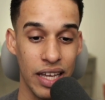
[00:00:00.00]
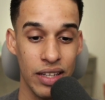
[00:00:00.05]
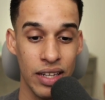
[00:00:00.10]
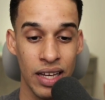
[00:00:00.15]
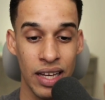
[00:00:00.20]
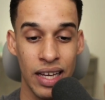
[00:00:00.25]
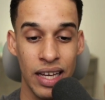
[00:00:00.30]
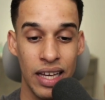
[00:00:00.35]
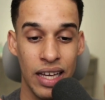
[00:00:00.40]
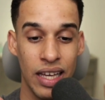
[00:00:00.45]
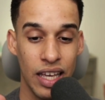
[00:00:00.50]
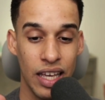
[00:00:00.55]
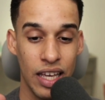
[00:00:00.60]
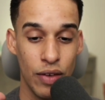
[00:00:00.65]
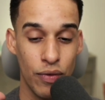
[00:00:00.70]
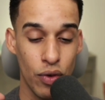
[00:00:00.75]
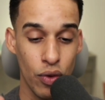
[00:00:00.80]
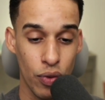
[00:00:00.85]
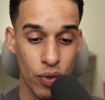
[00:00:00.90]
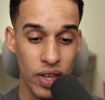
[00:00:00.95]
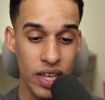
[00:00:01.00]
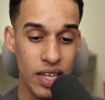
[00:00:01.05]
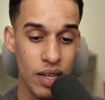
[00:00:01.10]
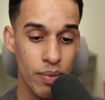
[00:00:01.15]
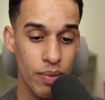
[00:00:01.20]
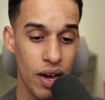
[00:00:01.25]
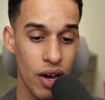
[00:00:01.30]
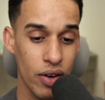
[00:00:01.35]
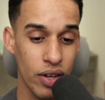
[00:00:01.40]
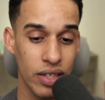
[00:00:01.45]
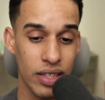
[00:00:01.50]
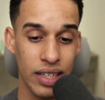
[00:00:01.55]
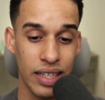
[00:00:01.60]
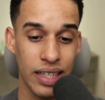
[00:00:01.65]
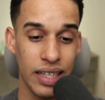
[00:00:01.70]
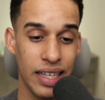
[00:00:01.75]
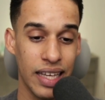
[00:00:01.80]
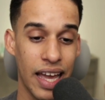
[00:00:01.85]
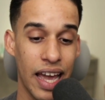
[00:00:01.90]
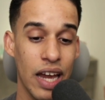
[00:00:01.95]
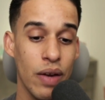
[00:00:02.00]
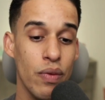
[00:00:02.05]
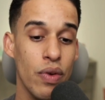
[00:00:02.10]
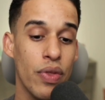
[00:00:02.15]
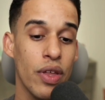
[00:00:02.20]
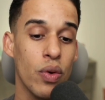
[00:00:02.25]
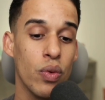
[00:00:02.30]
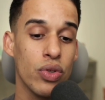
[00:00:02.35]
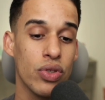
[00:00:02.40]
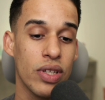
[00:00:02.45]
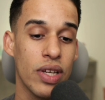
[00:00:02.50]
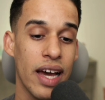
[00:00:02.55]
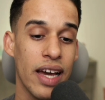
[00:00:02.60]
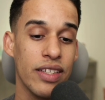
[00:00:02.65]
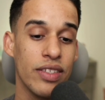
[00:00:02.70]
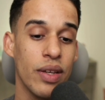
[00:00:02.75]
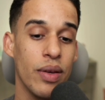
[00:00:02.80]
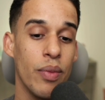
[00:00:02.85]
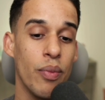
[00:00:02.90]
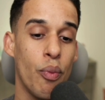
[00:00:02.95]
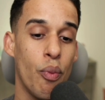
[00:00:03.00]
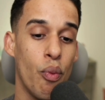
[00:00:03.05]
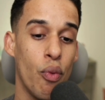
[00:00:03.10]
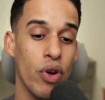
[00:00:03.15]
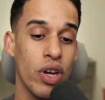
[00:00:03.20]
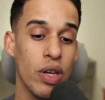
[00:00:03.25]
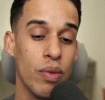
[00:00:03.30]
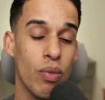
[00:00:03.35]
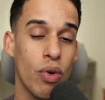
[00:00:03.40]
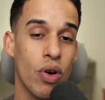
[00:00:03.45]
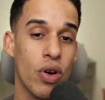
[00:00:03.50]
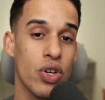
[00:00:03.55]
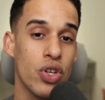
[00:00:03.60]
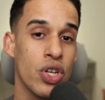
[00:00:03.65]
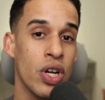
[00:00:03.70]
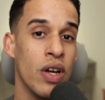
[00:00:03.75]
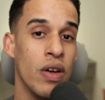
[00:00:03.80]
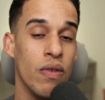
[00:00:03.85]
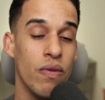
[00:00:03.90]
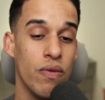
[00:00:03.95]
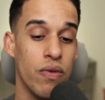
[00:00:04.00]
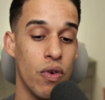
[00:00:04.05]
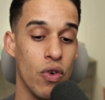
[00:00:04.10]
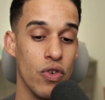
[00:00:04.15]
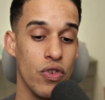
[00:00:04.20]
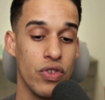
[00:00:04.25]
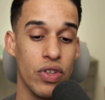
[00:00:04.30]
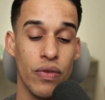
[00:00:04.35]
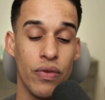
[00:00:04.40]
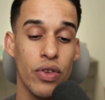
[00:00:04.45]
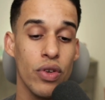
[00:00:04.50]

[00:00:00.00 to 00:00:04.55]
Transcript: And if you think about it, everything was guys pretty much forced.